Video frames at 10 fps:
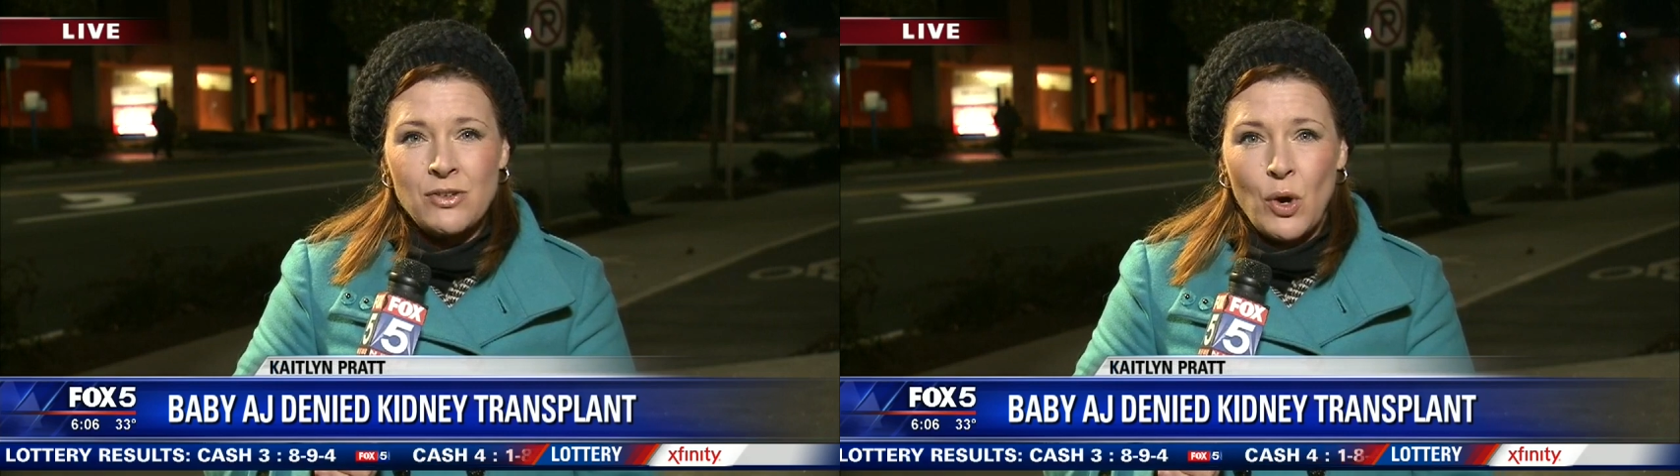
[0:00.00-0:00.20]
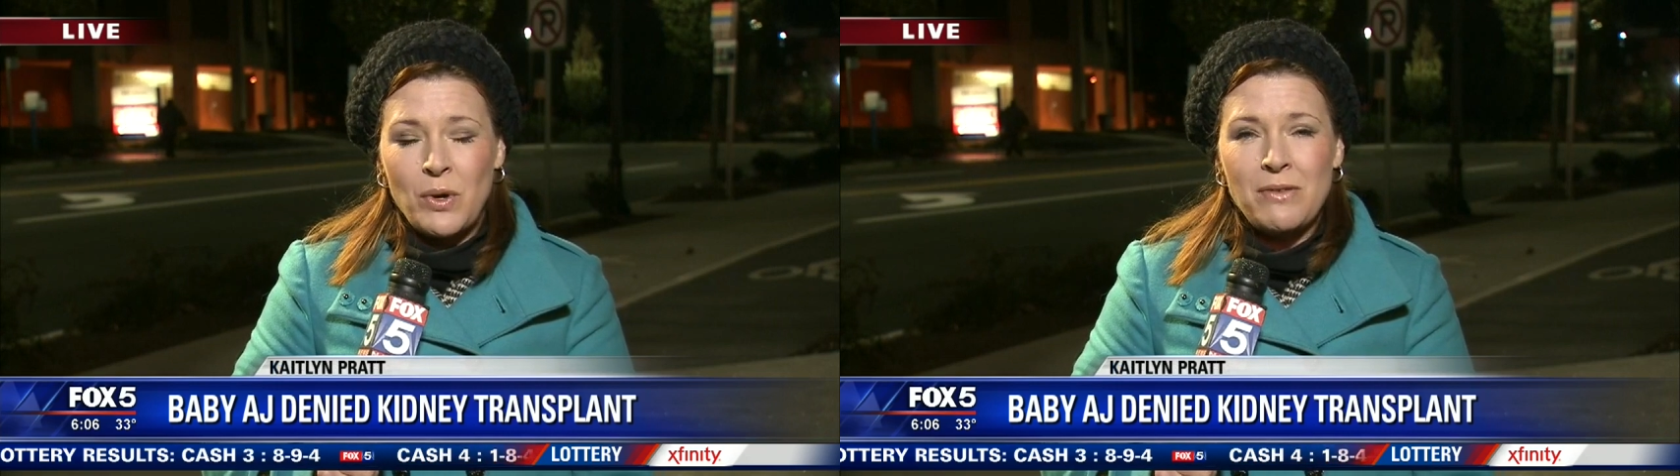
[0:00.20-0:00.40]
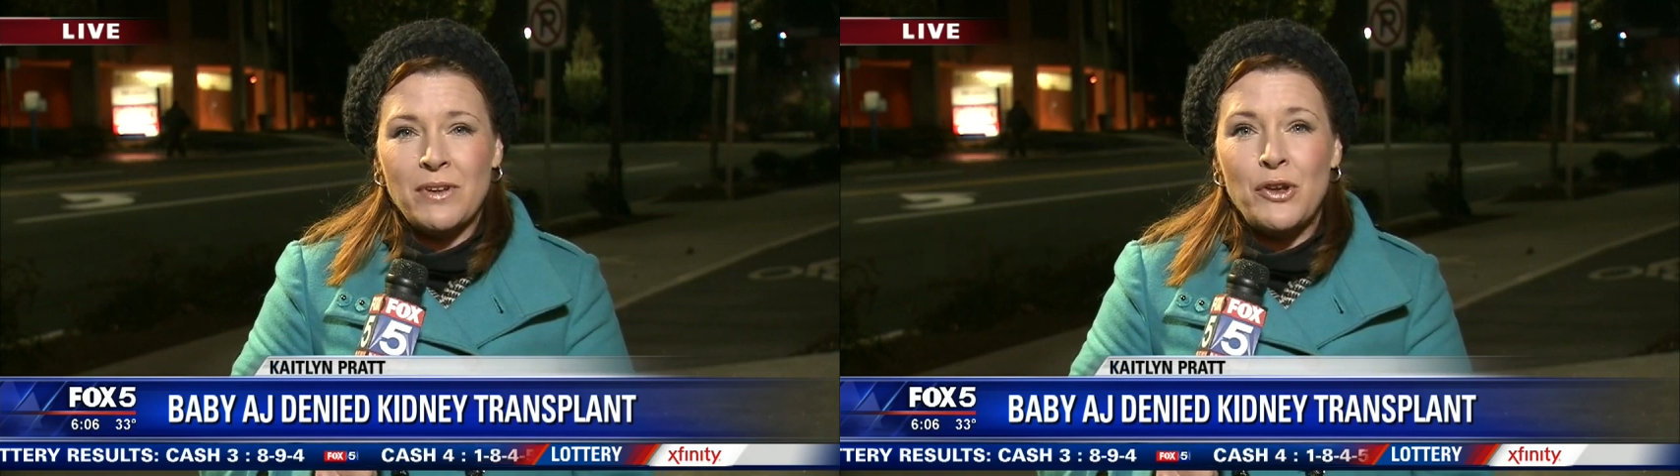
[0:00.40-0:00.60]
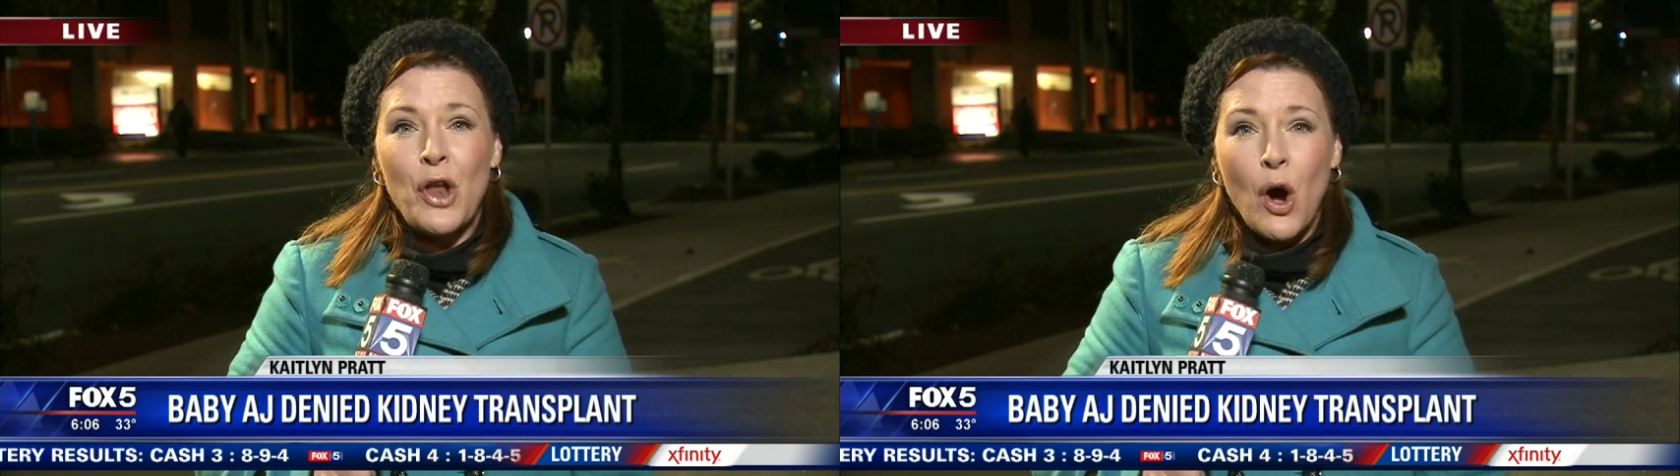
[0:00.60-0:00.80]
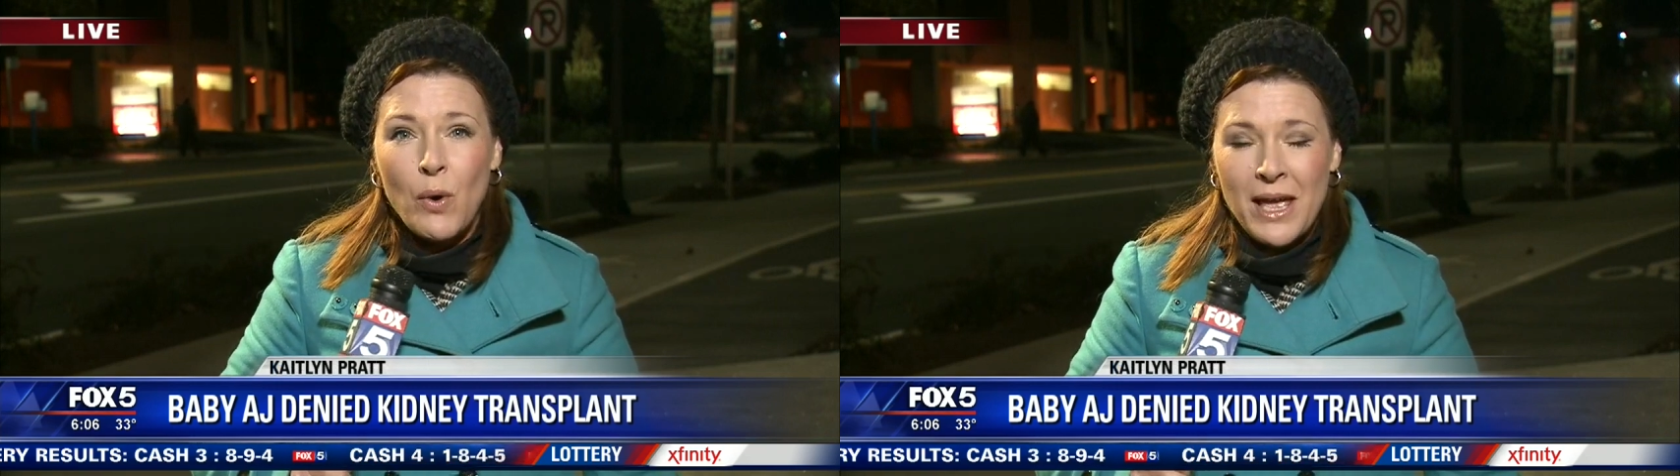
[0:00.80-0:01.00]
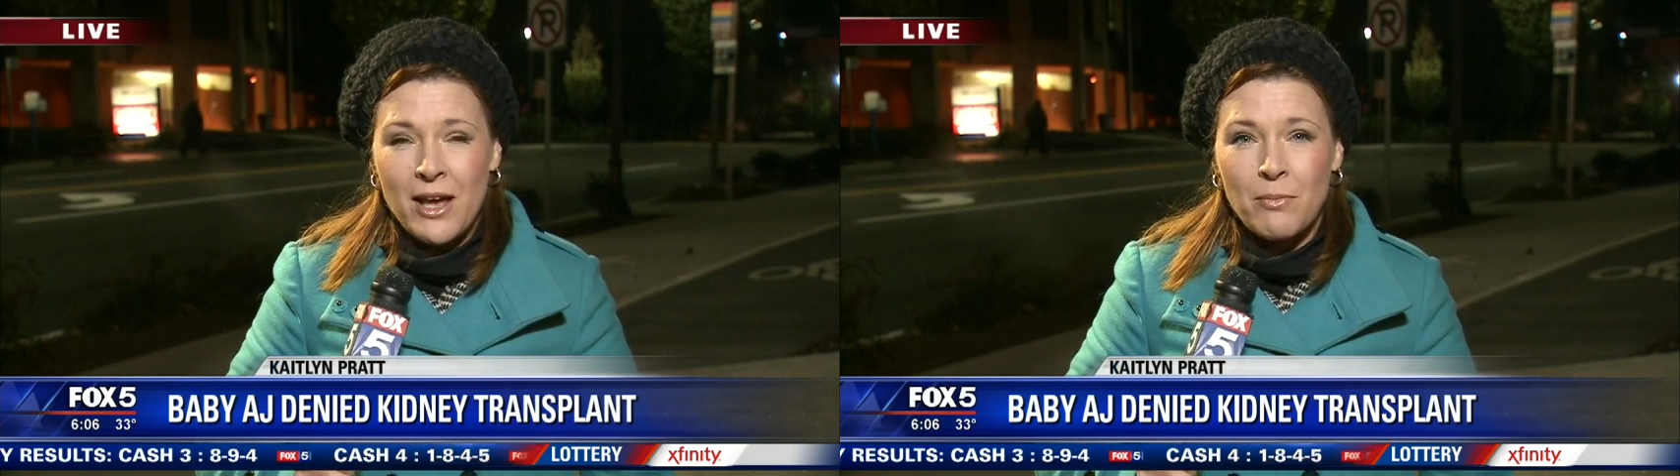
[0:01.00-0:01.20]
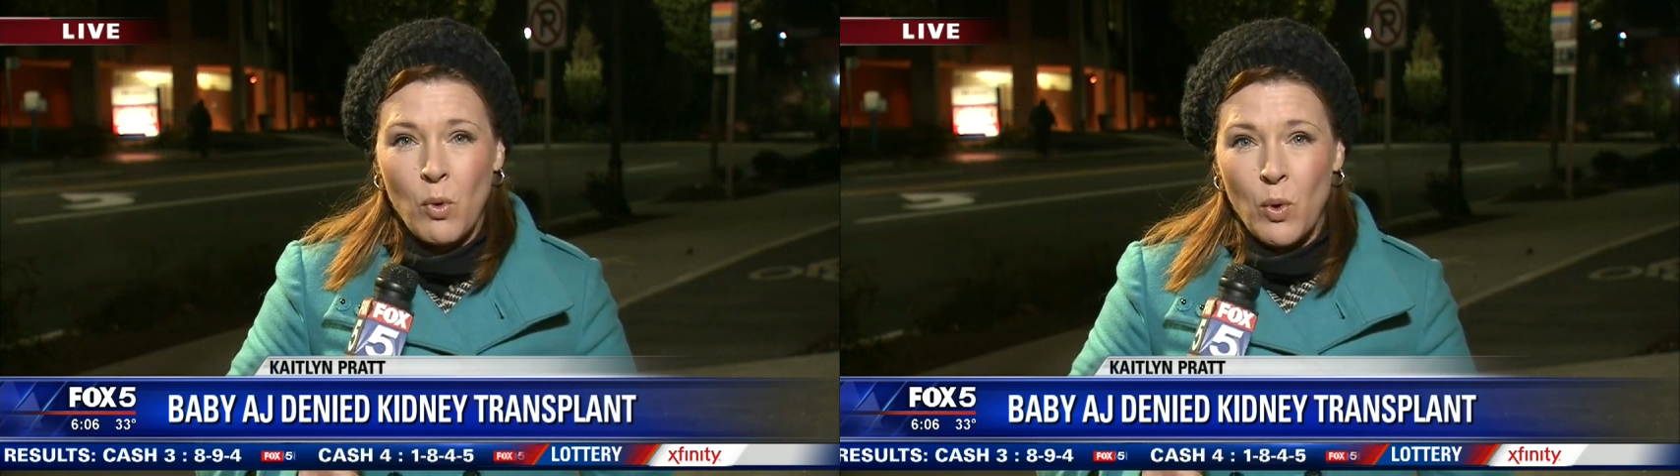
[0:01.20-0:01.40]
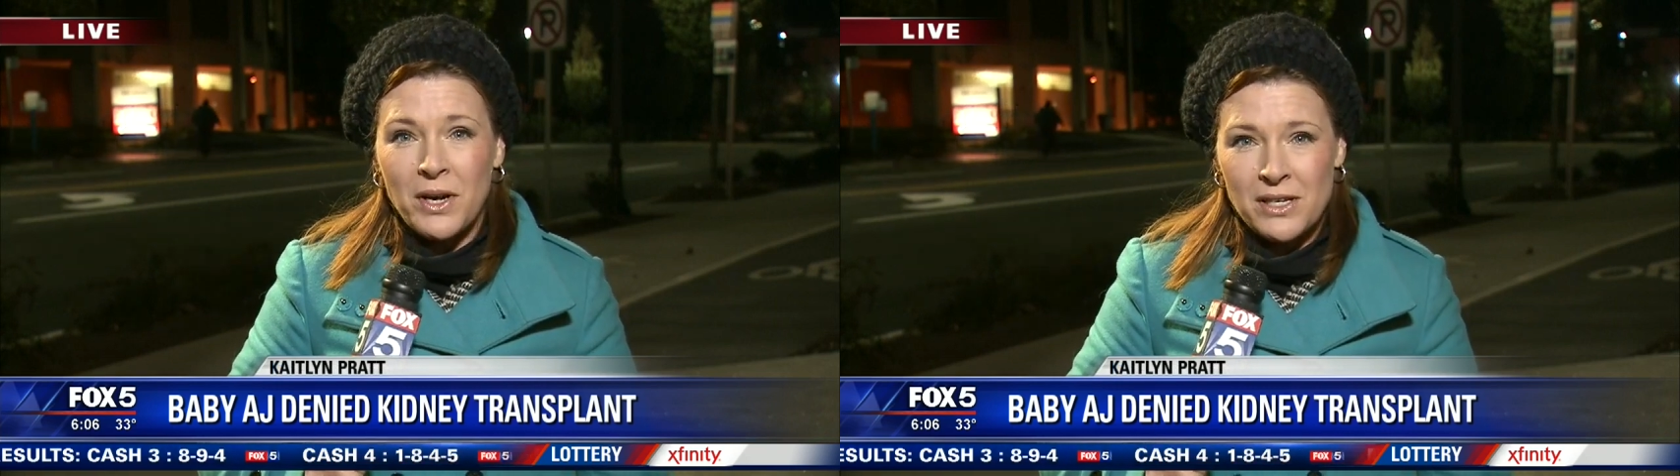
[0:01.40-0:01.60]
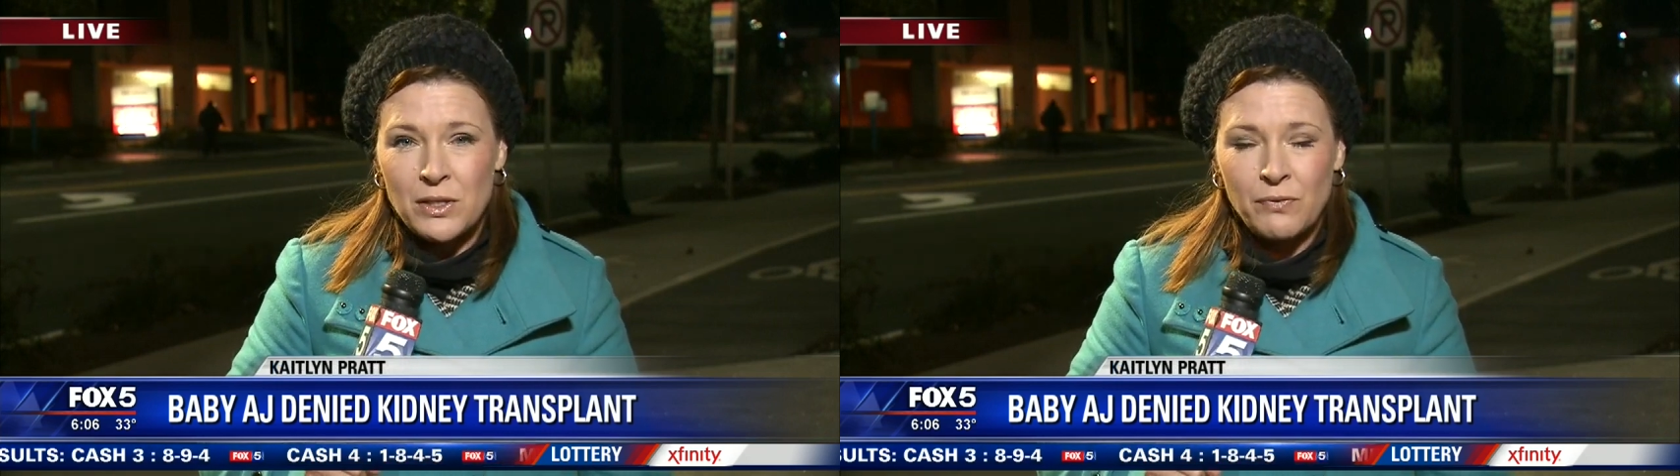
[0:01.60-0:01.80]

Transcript: don't even know him or his